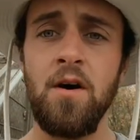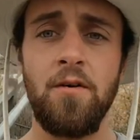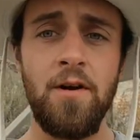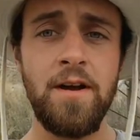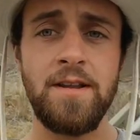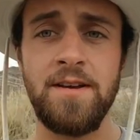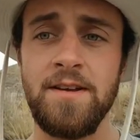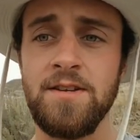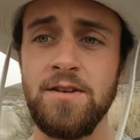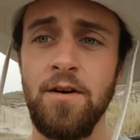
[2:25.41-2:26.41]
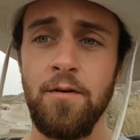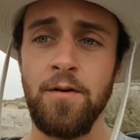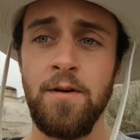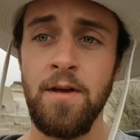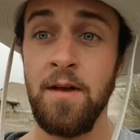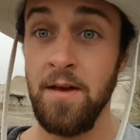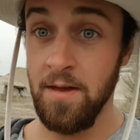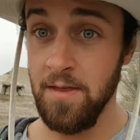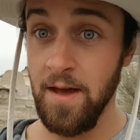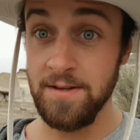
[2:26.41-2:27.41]
Alright, so
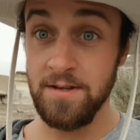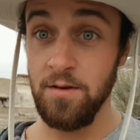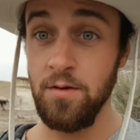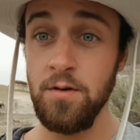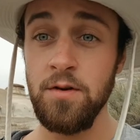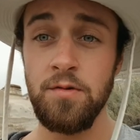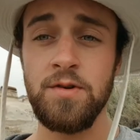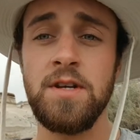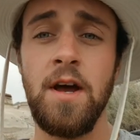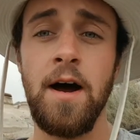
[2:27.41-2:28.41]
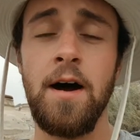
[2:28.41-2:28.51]
that's the hoodoos.